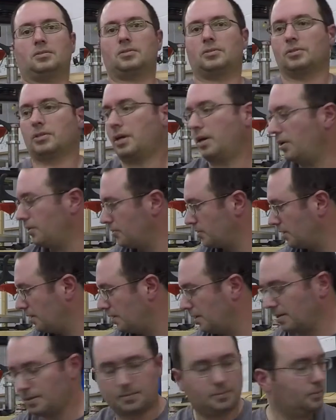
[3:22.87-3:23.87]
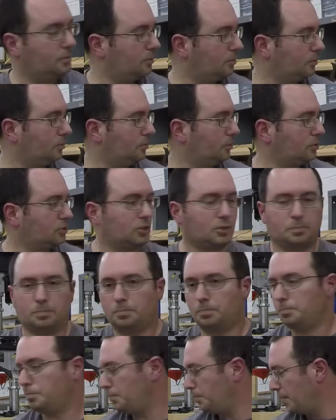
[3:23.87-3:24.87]
So that was looked to
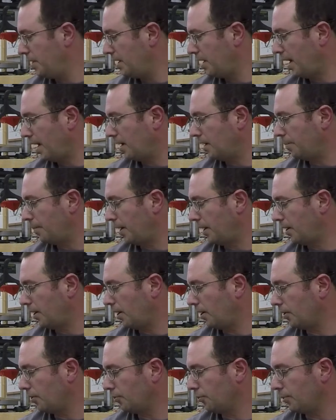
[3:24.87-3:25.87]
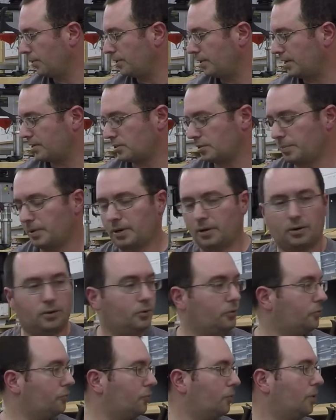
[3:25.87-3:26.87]
peak out at about 103
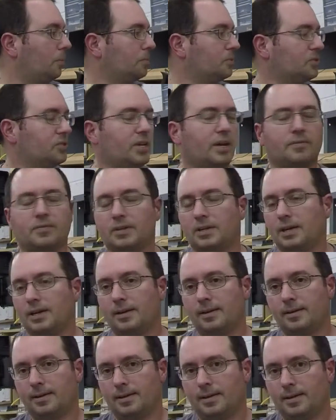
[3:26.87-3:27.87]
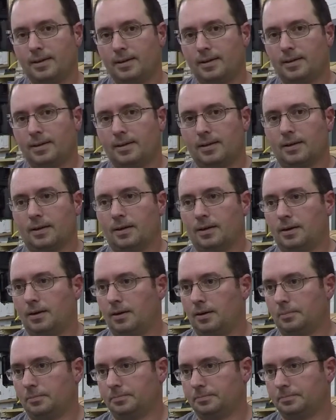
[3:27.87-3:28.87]
decibels from 70.
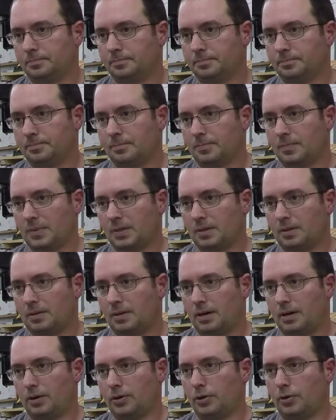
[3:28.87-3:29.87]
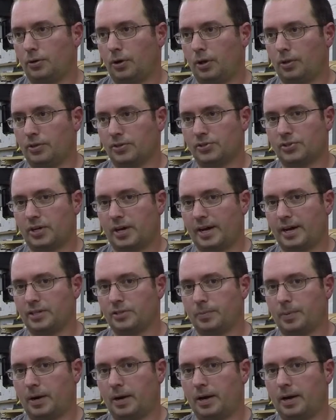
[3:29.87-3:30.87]
I don't know all the science
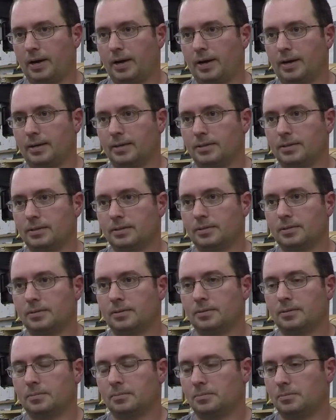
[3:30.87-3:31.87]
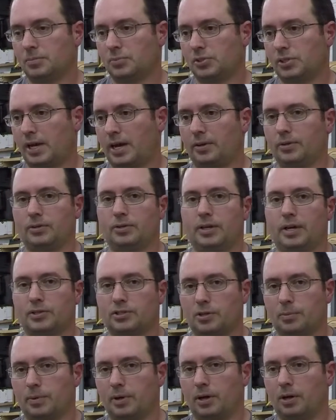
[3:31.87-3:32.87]
behind sound and
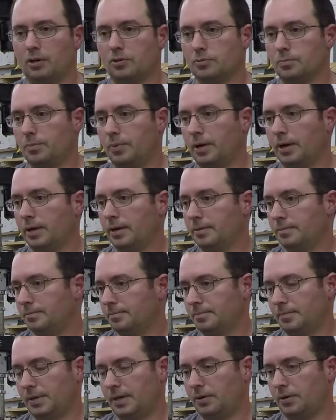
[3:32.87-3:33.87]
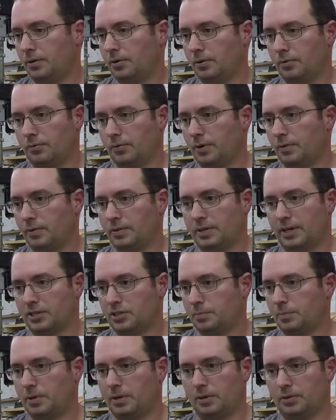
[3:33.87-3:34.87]
decibels, but I know for every
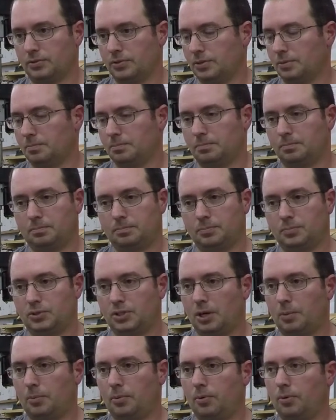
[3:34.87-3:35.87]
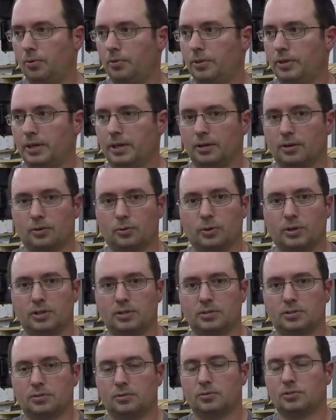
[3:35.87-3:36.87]
decibel it's a double the
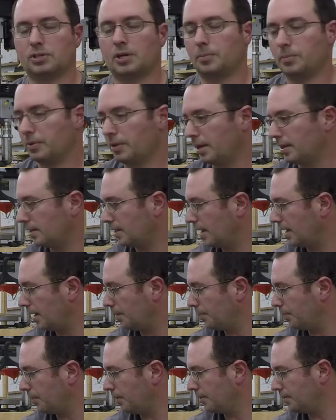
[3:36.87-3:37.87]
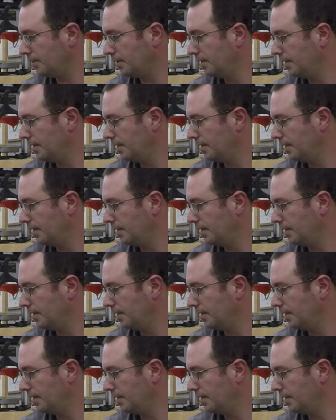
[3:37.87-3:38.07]
increase or something like that. But